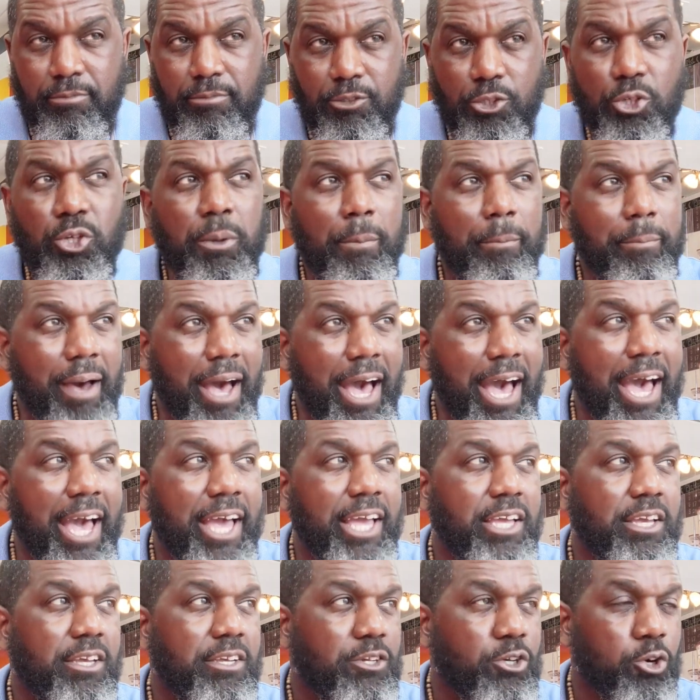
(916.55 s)
You can
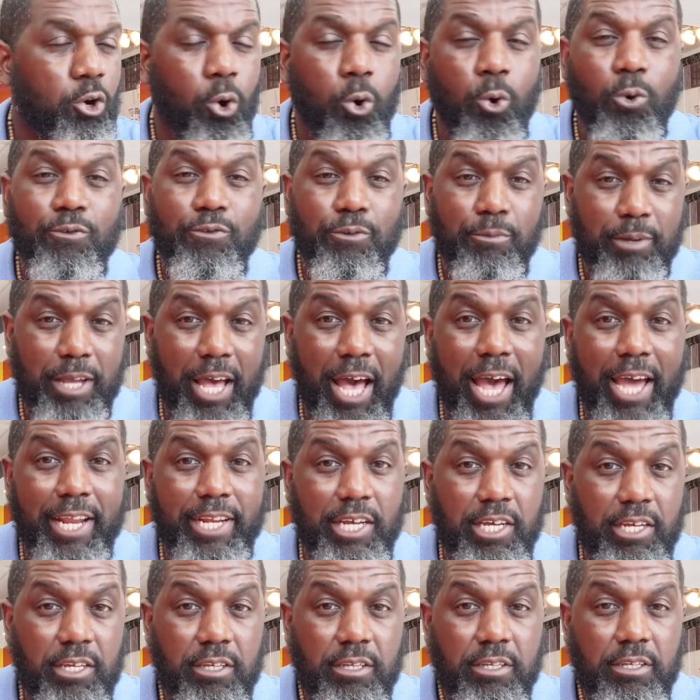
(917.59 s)
buy gold from
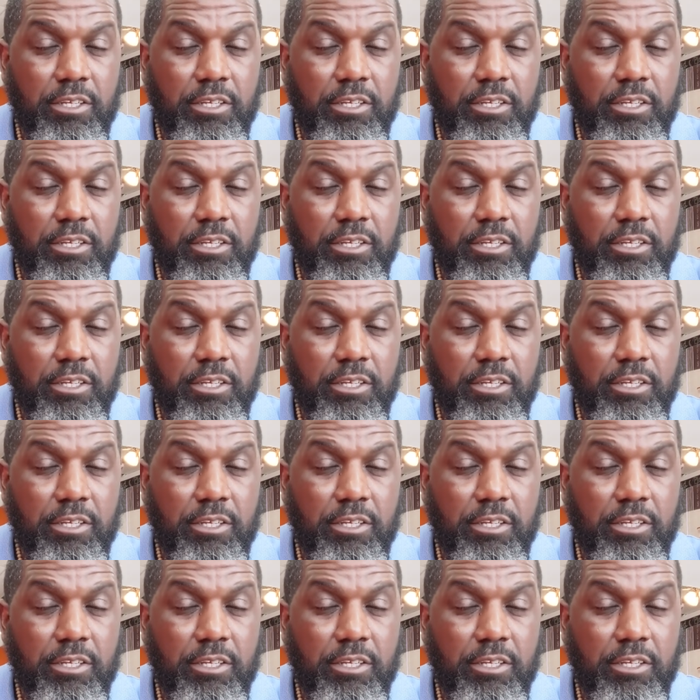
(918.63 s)
Ghana.